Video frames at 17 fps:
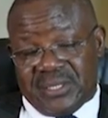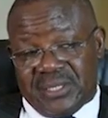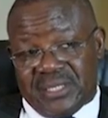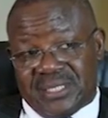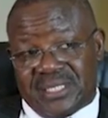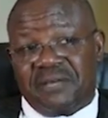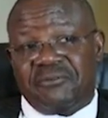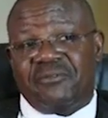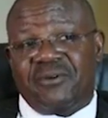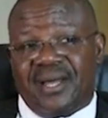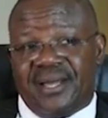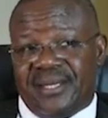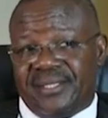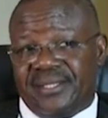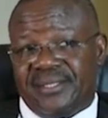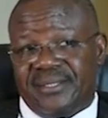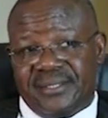CFA,
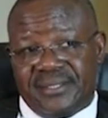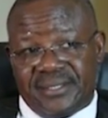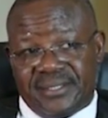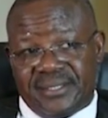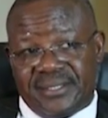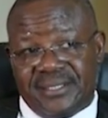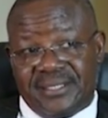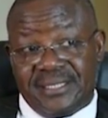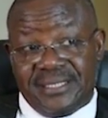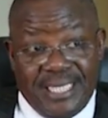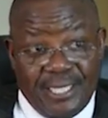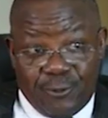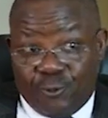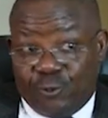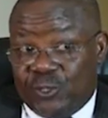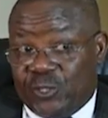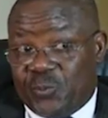they
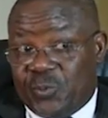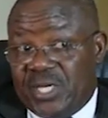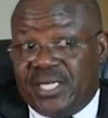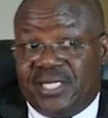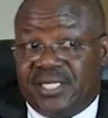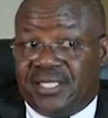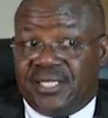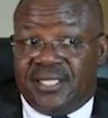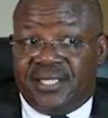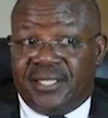don't spend